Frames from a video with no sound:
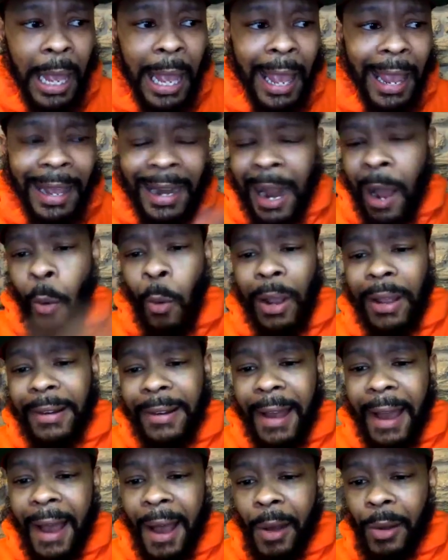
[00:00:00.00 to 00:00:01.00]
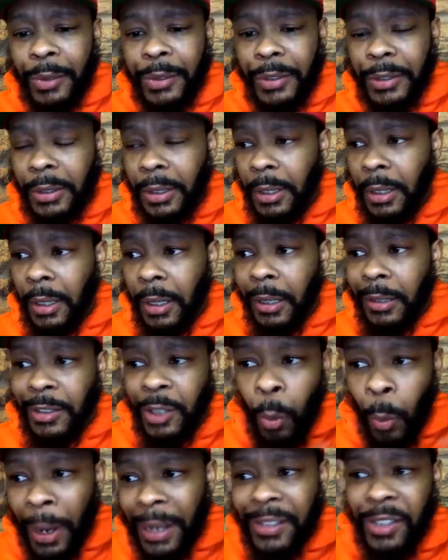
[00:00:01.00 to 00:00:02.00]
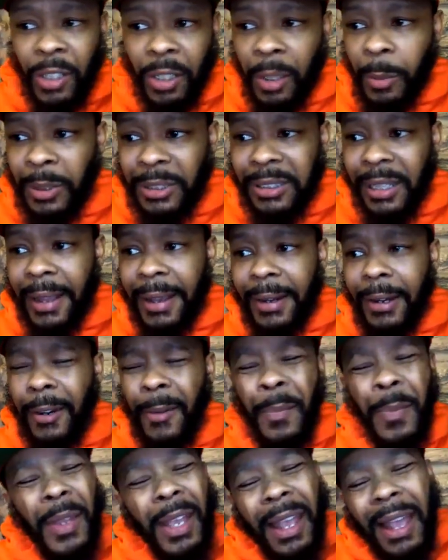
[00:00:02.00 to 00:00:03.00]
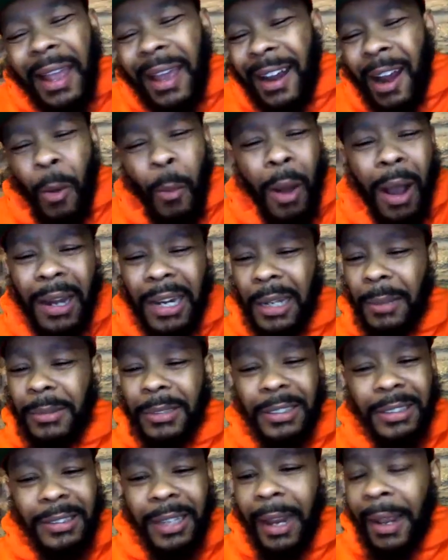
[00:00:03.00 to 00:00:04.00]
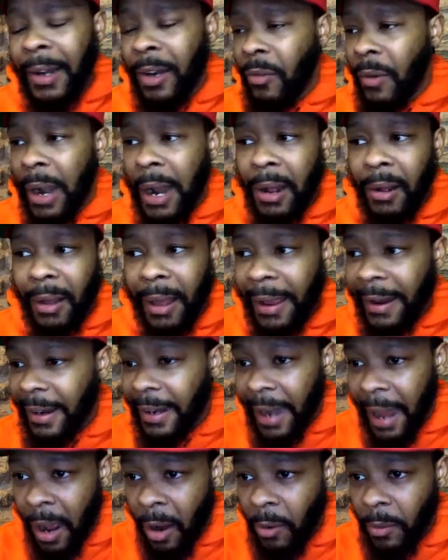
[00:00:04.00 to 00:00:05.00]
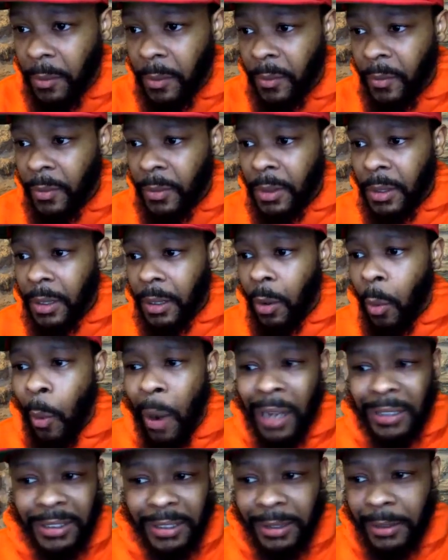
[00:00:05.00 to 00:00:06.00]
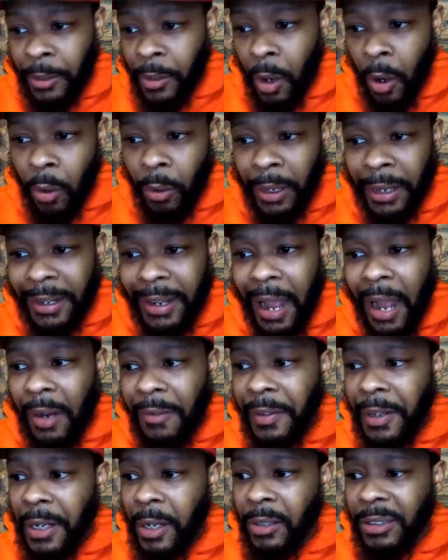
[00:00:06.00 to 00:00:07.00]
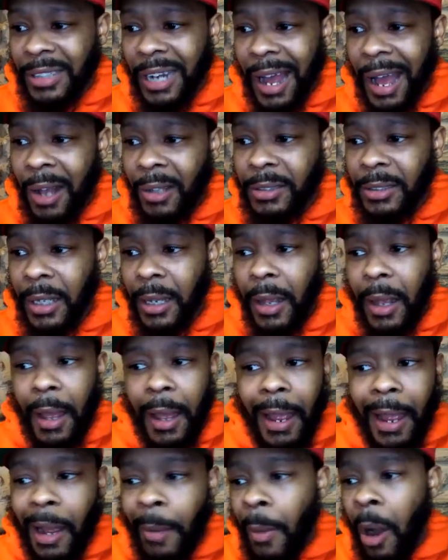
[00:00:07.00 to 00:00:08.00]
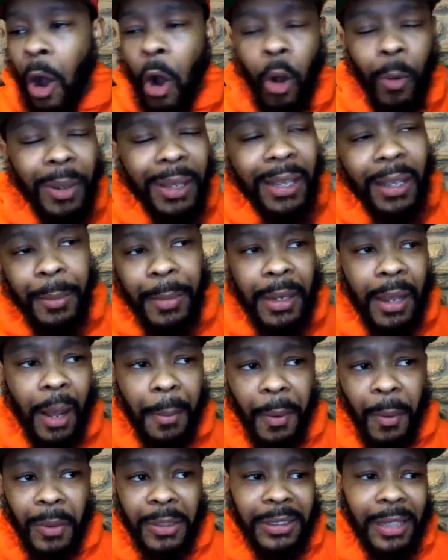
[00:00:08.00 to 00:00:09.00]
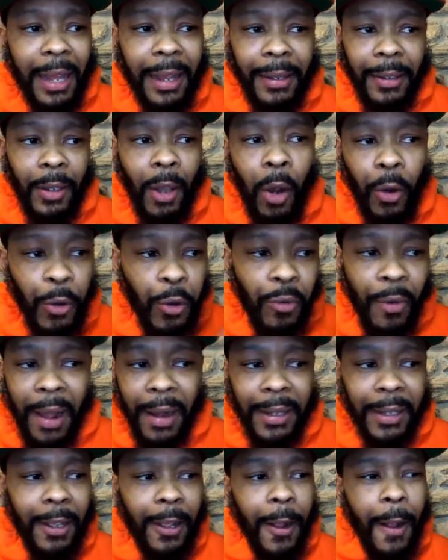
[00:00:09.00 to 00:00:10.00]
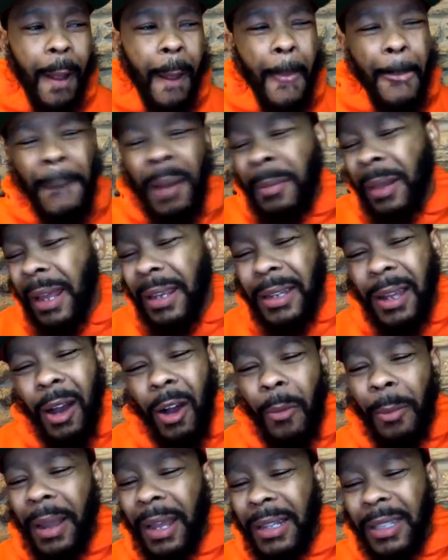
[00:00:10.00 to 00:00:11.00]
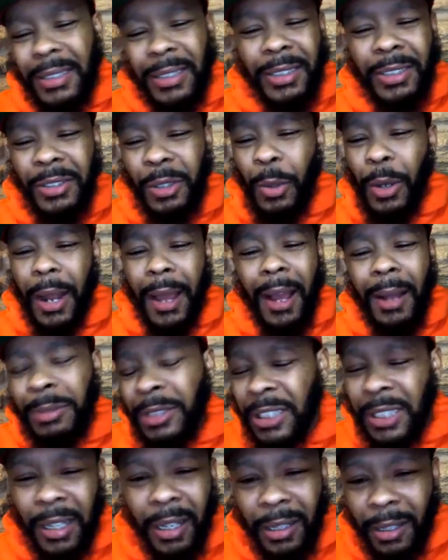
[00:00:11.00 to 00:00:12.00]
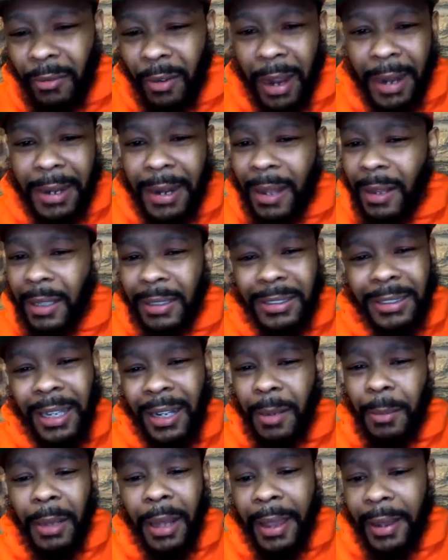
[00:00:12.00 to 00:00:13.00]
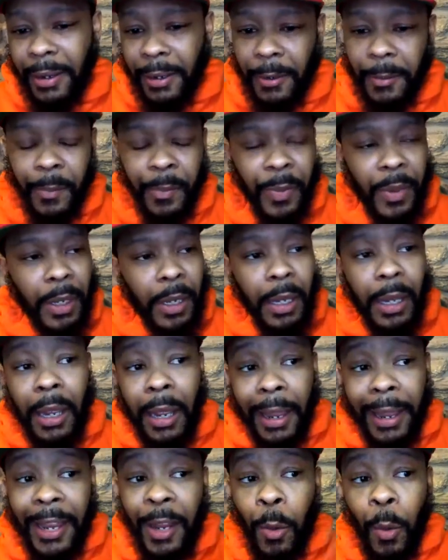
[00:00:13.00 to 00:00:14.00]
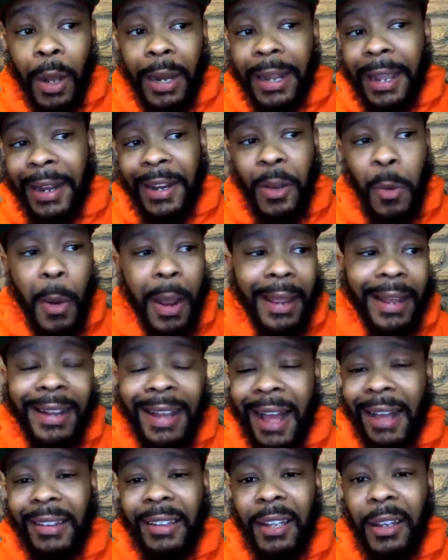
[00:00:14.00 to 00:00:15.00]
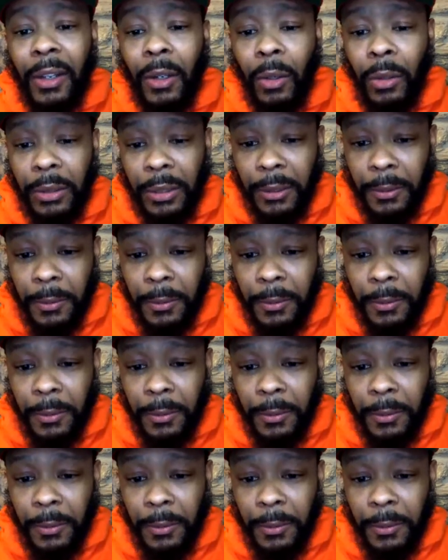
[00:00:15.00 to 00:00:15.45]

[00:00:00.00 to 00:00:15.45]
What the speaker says: I went in the house to wait till it was later. And I wound up staying around, hanging out, watching, Hickok videos in the house. And my homie hit me up and was like, yo, you ready? I'm like, yo, man, let's just do that. I'm chilling right now. Let's get him later. He went anyway and got killed.